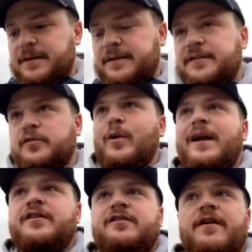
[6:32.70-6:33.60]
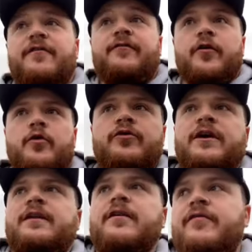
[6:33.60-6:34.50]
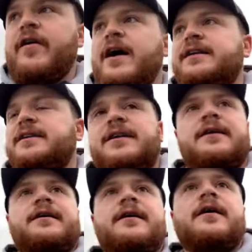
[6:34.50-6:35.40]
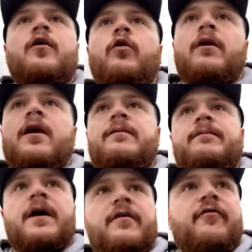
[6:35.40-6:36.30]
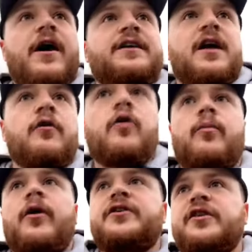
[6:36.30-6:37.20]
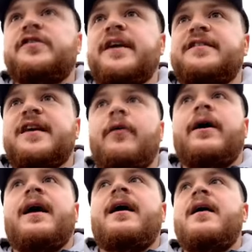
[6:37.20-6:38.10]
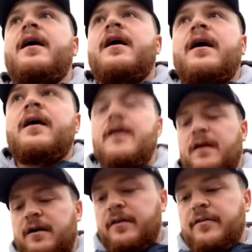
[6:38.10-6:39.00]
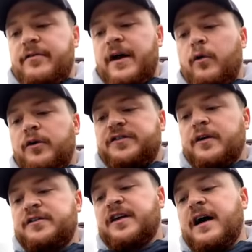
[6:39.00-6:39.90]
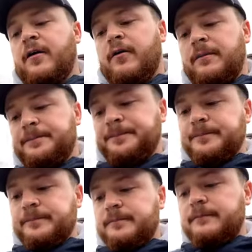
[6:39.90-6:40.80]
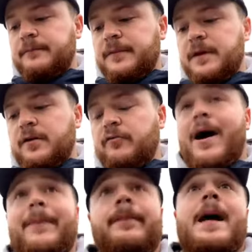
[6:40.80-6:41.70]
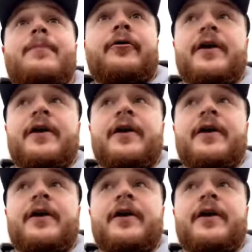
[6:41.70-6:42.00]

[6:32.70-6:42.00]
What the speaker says: So as well as the food and the fresh, all of the kind of fresh local produce they sell here, they also sell wrapping paper and